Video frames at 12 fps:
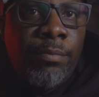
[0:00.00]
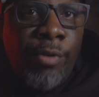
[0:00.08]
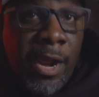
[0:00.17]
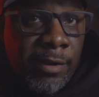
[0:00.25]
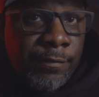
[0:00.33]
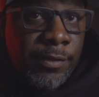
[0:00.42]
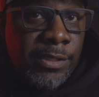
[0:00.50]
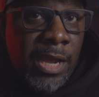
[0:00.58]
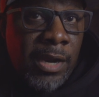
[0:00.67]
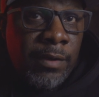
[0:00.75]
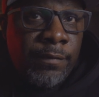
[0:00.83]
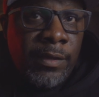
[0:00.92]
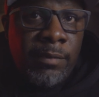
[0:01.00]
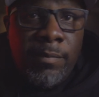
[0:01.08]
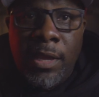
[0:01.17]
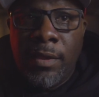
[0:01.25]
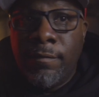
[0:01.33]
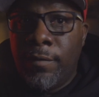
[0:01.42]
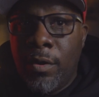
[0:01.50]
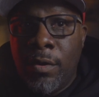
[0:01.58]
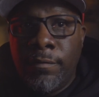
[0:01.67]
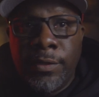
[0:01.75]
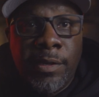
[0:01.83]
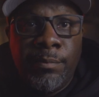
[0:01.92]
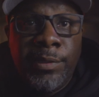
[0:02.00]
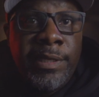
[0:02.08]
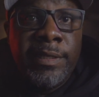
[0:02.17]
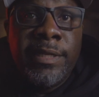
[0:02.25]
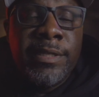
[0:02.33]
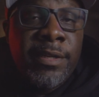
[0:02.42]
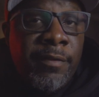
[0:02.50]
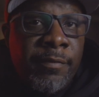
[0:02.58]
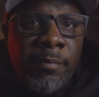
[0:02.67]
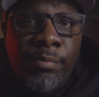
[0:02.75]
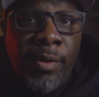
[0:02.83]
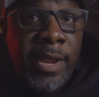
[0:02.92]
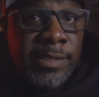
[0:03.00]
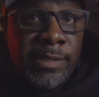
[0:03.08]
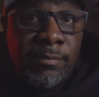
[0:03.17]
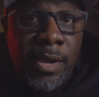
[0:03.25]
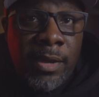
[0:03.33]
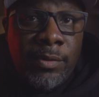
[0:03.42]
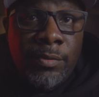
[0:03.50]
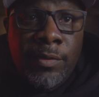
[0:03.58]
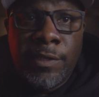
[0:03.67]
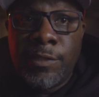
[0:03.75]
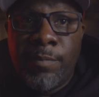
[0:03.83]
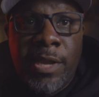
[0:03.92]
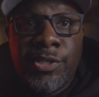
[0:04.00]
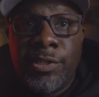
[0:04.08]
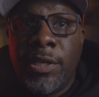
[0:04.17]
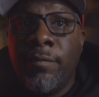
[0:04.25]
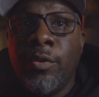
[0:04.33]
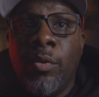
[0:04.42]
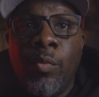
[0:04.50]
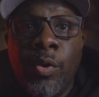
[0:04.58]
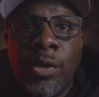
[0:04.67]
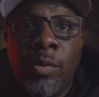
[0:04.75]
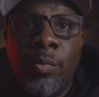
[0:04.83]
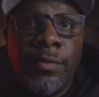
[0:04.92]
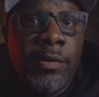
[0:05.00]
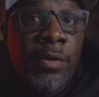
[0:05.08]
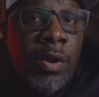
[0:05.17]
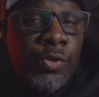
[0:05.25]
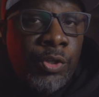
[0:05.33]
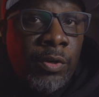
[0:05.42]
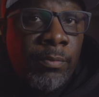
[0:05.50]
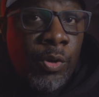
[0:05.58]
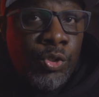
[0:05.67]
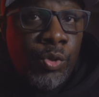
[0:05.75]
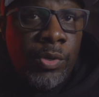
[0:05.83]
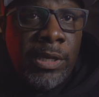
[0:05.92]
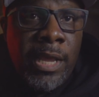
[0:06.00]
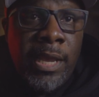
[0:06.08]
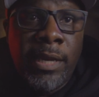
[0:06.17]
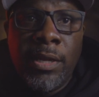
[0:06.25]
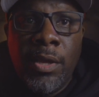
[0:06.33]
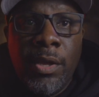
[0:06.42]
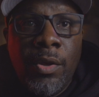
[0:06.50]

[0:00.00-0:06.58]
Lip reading: product photography may involve a completely different pricing model, especially if you're working with a larger commercial client